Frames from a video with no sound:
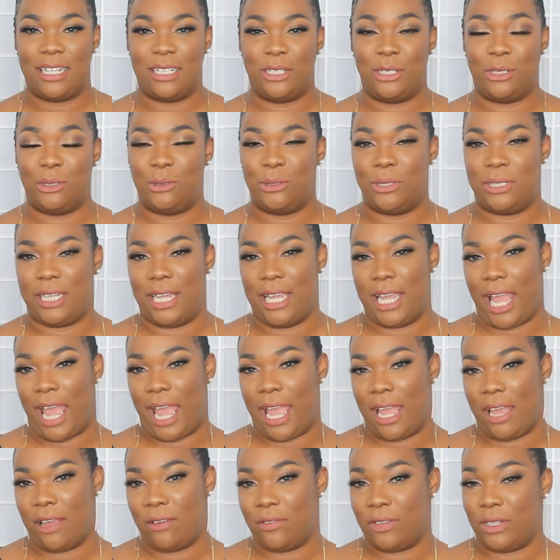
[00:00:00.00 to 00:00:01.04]
So today
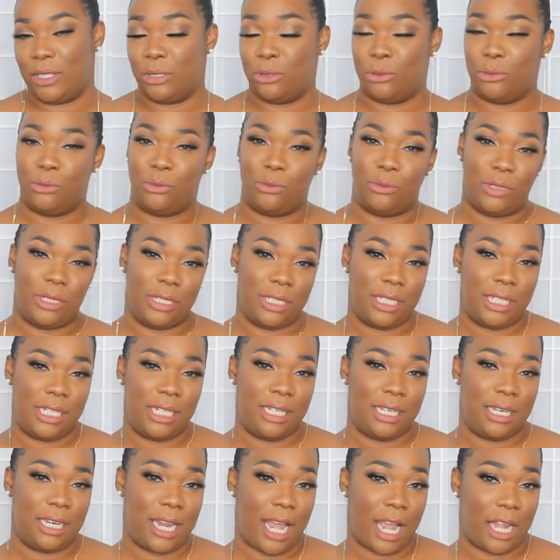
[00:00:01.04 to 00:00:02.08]
I have this
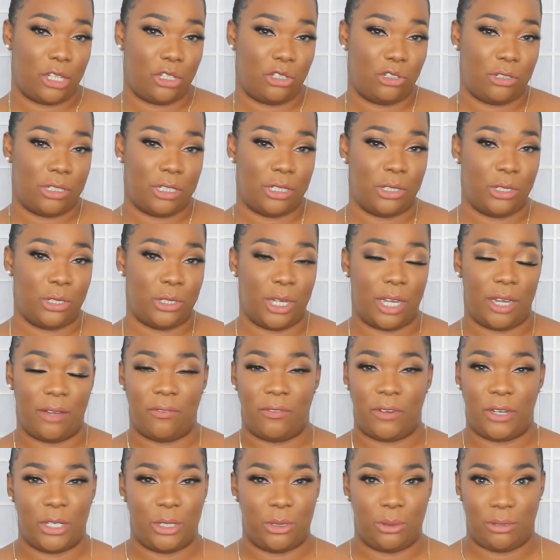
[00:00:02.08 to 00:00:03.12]
really natural look
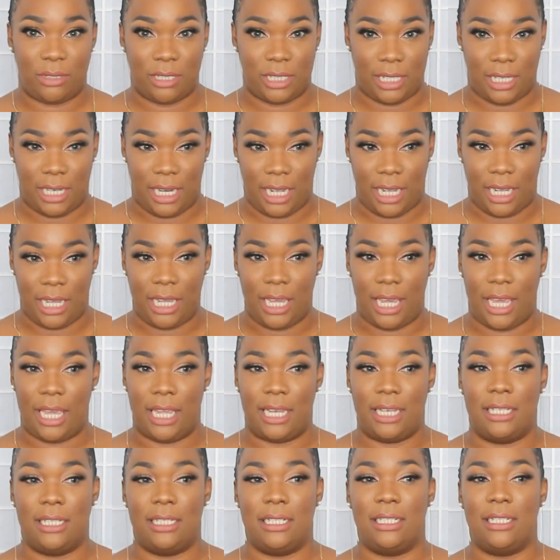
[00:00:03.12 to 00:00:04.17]
for you today.
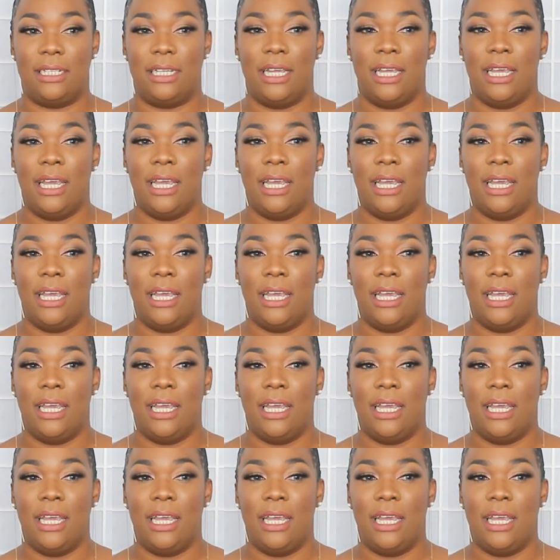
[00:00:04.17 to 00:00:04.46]
It's,